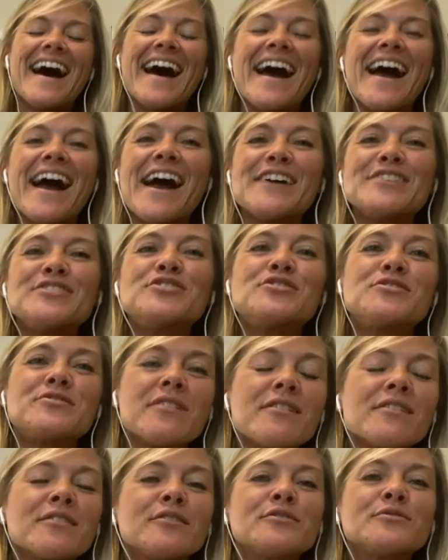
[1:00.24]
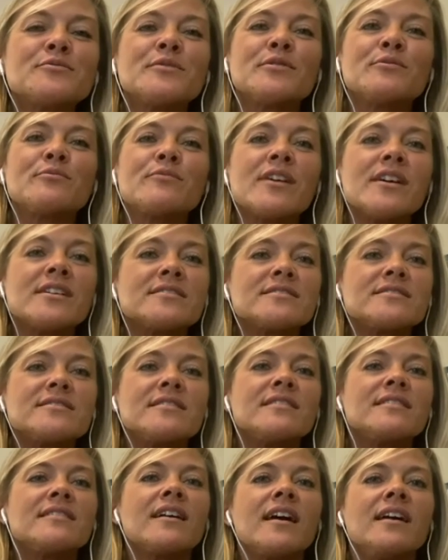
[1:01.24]
I struggled with
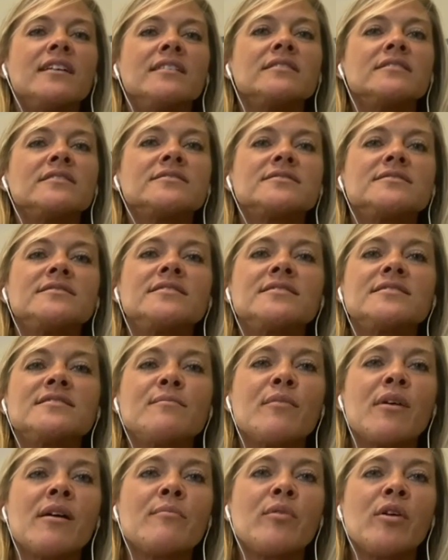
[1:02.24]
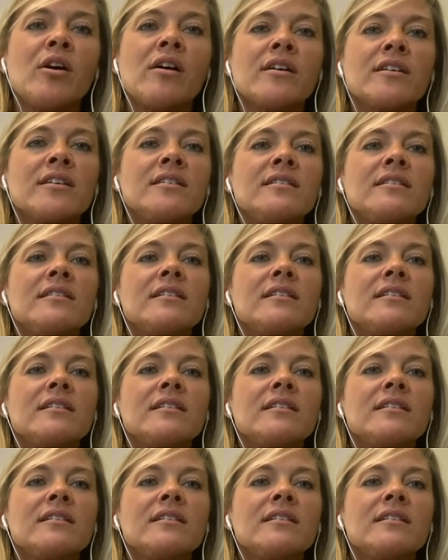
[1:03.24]
resting and listening to my body.